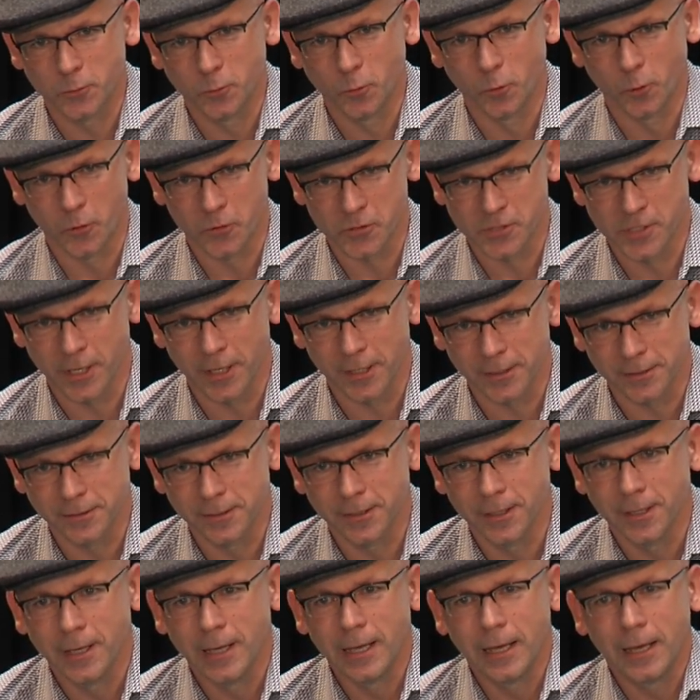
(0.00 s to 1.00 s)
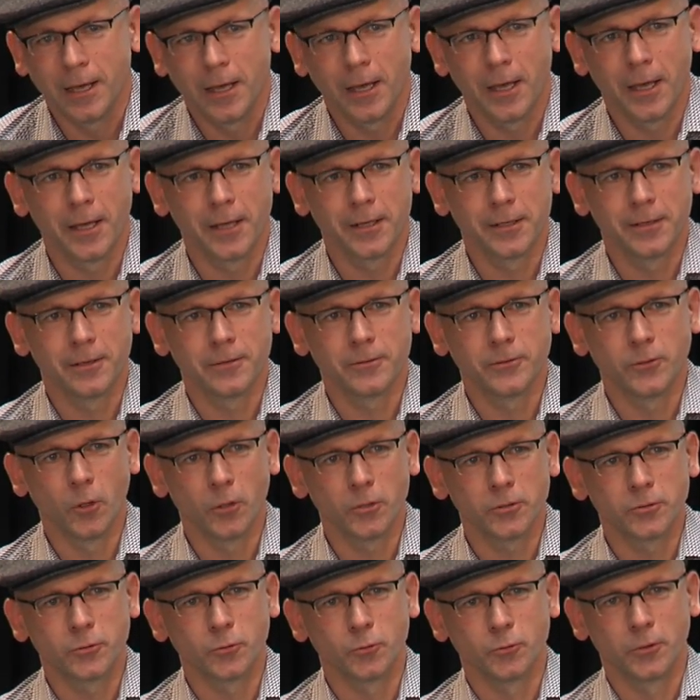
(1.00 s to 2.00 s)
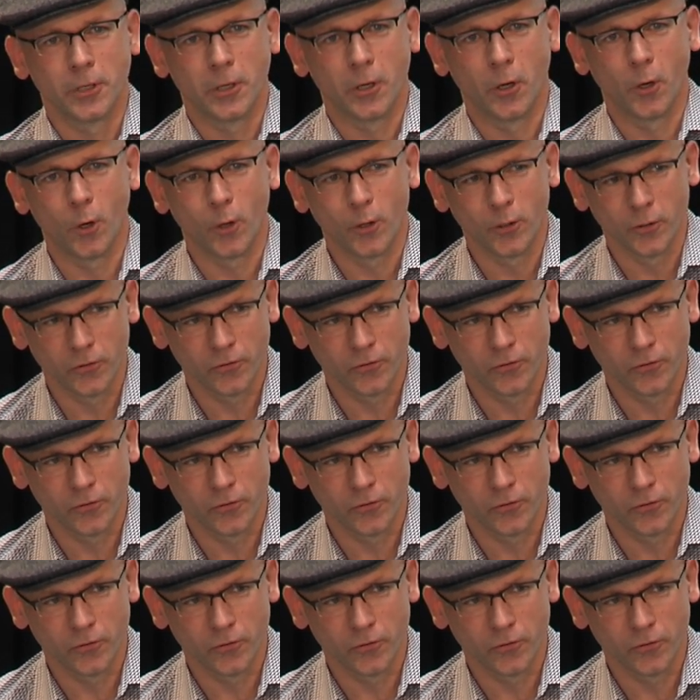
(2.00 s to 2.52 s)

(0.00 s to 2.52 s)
to Rosette, and not to the whole